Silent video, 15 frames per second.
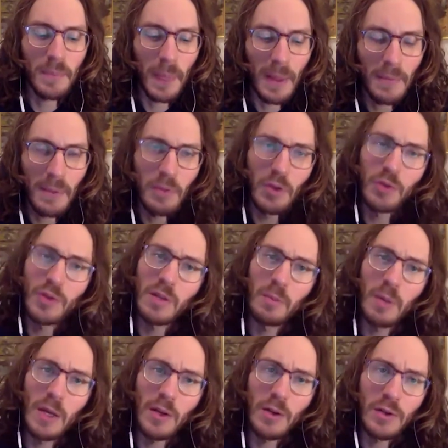the music
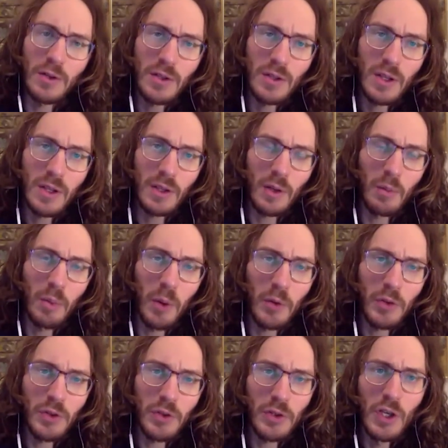makers,
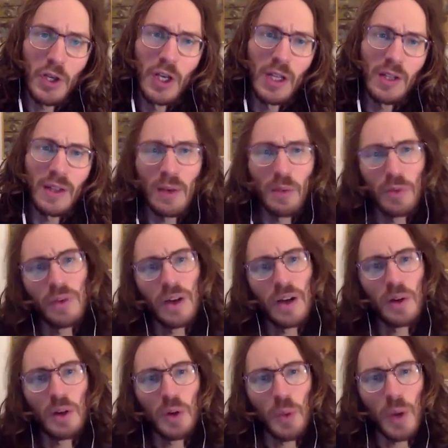composers, they were
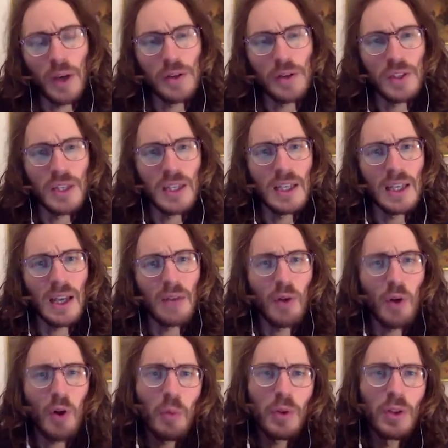very quick on seeing kind of,
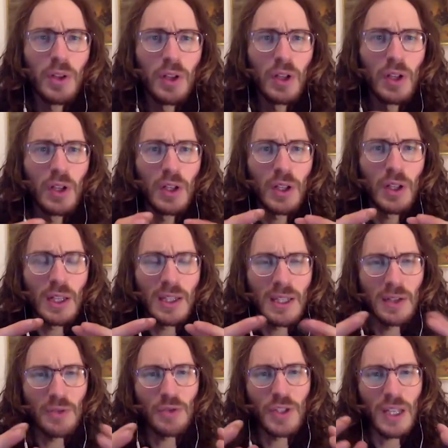oh, but it's
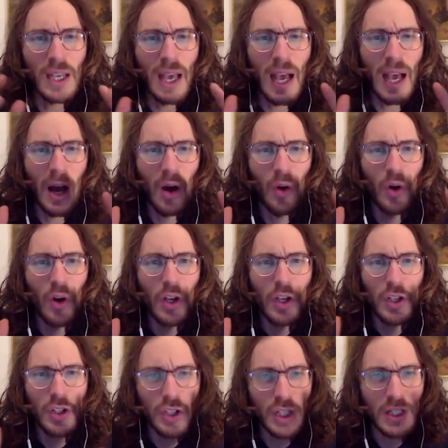interesting how
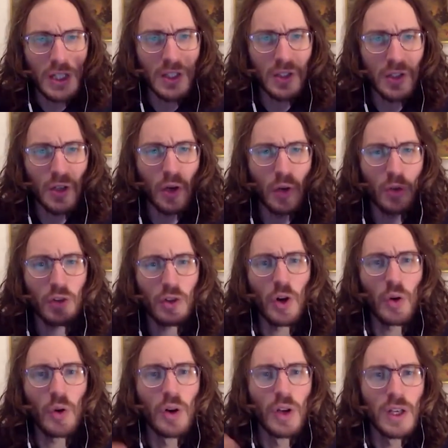she's so,
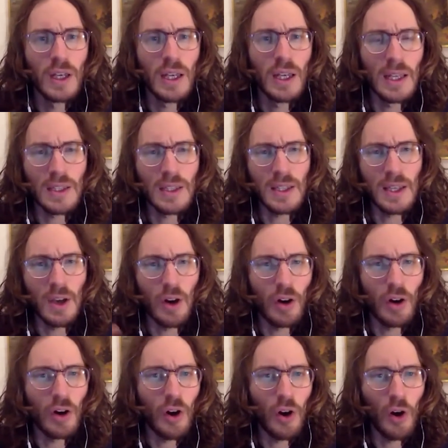it's
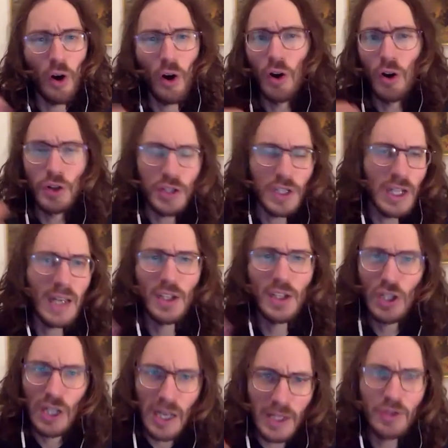her
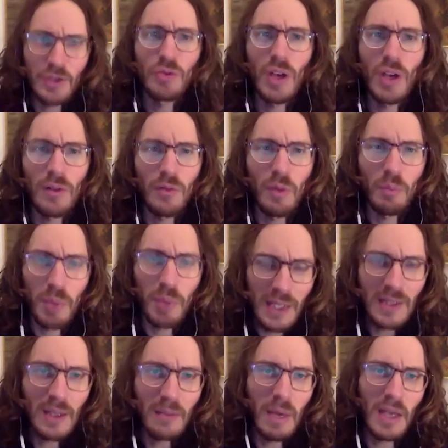she likes to kind of
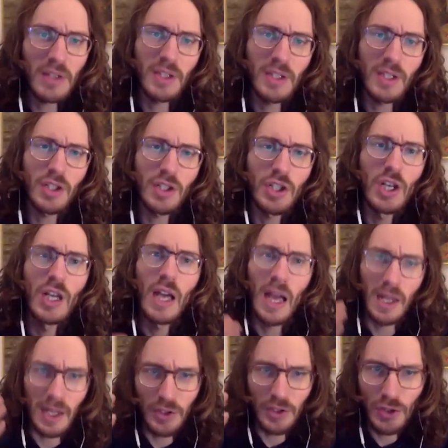repeat the message,
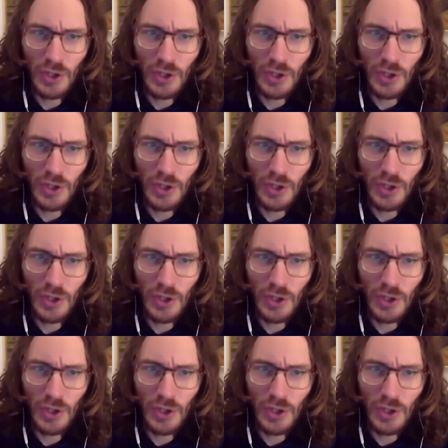and as you